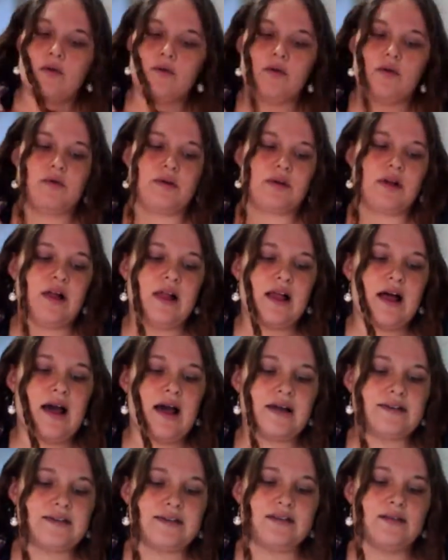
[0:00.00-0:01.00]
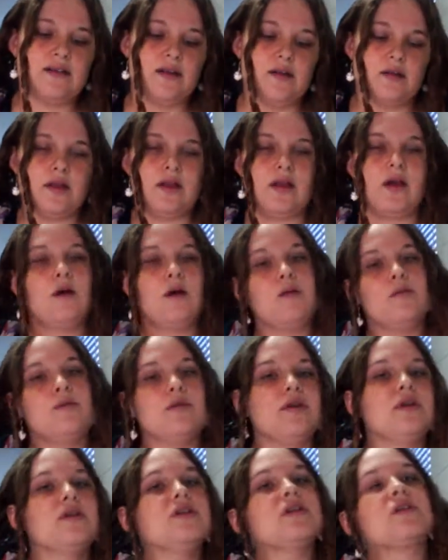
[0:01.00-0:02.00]
we were in class and they're like, oh,
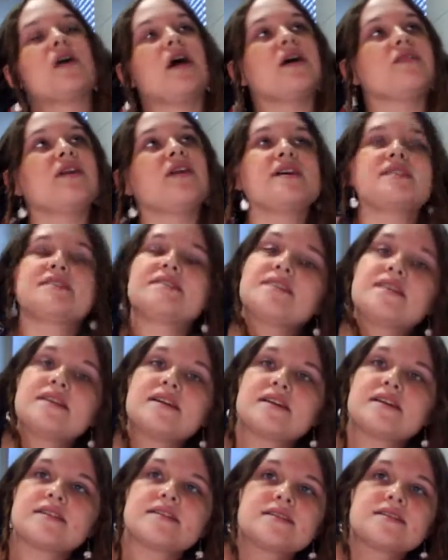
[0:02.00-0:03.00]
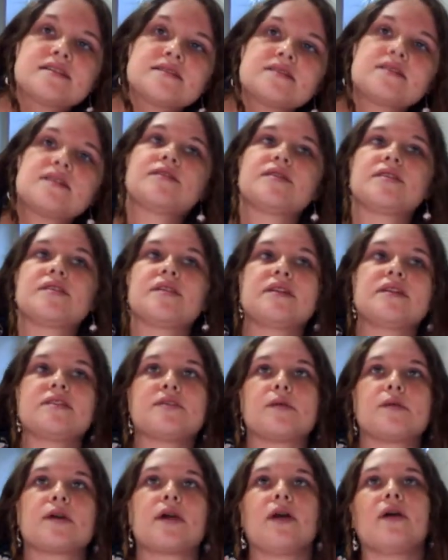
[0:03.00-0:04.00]
bring your graphite sticks and everything.
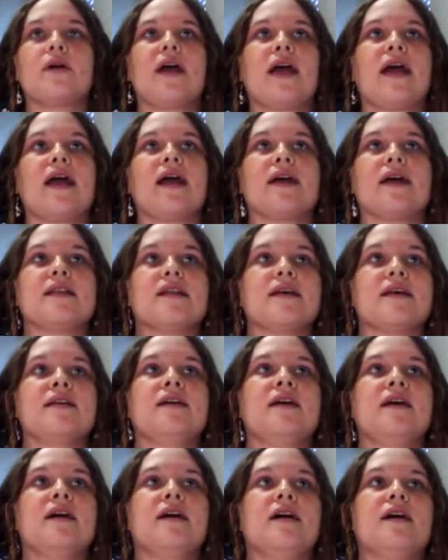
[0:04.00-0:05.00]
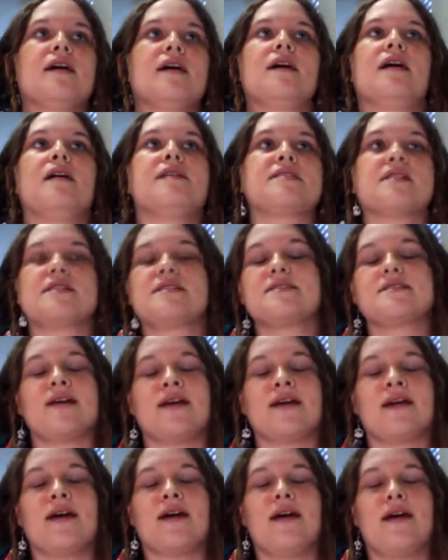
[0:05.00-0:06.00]
So we're like, okay. And then all of a sudden he's
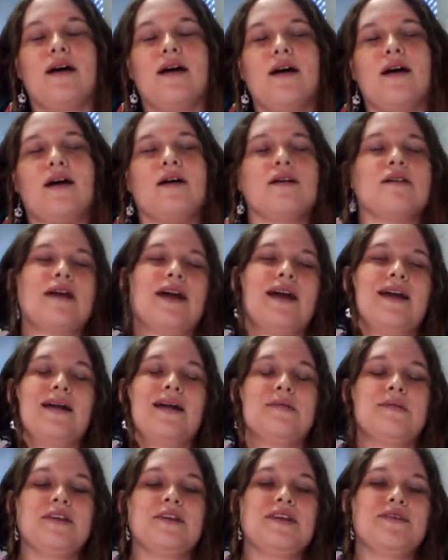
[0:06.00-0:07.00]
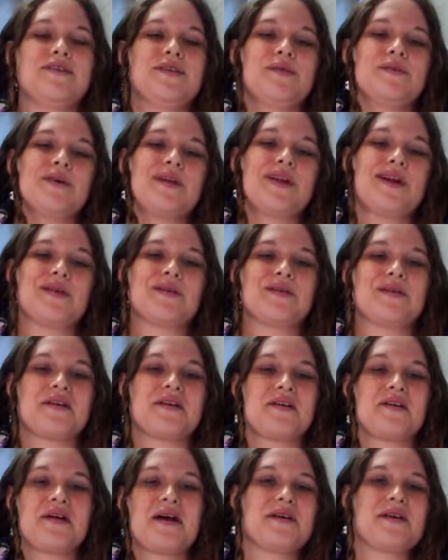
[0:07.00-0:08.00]
like, all right, I'm going to give you one hour to
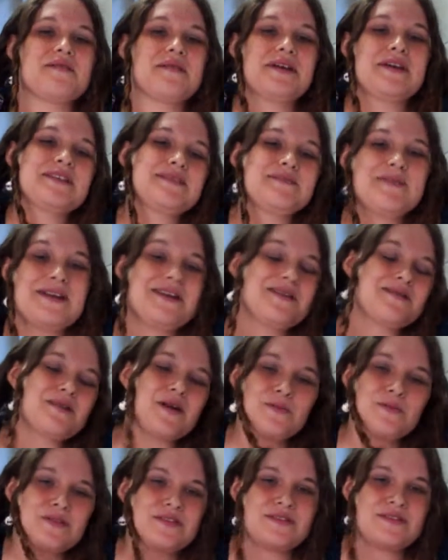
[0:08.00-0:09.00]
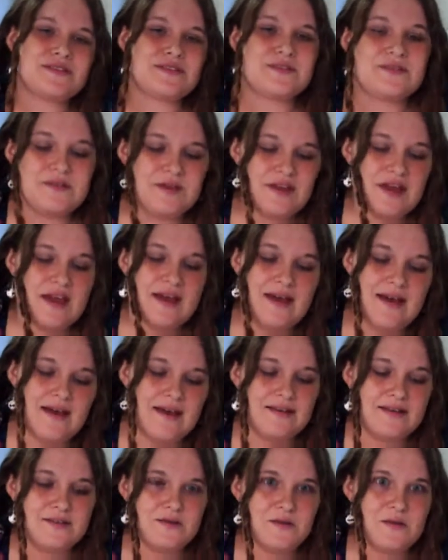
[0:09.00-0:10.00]
go out and make as many rubbings as you
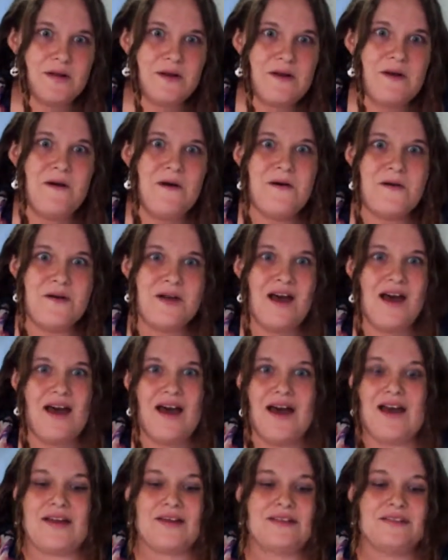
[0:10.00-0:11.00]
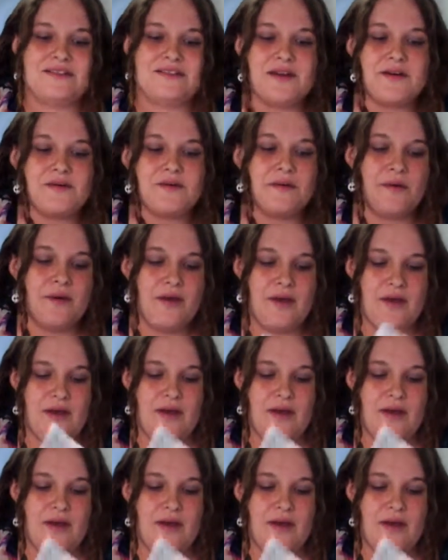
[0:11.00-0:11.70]
can. So we're like, oh, God. So